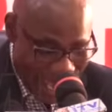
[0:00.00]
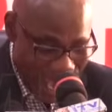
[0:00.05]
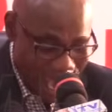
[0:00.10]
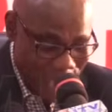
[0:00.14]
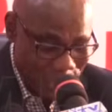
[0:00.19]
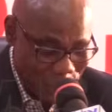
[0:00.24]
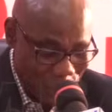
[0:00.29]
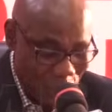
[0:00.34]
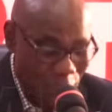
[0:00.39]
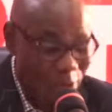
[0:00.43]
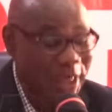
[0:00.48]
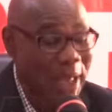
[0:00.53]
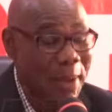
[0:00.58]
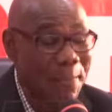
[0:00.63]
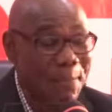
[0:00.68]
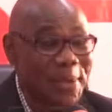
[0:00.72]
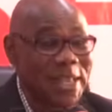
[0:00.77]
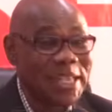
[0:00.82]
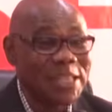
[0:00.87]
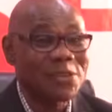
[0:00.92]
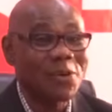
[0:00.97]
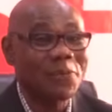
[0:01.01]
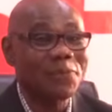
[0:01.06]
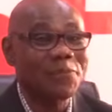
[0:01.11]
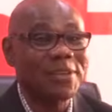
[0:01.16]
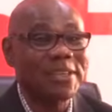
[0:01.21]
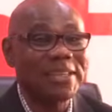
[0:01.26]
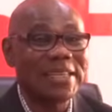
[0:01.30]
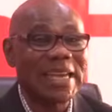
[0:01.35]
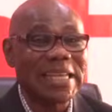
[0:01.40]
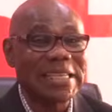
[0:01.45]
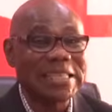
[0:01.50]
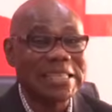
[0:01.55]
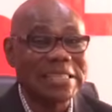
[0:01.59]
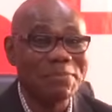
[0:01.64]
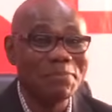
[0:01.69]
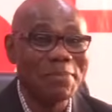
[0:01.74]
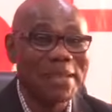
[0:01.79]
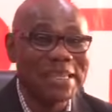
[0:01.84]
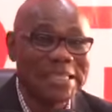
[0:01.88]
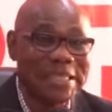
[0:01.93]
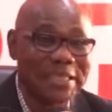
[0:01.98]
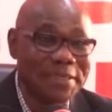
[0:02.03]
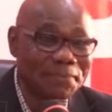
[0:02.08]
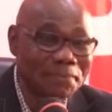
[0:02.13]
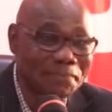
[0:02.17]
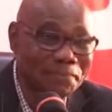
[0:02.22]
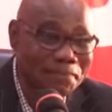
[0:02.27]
any other means of transmitting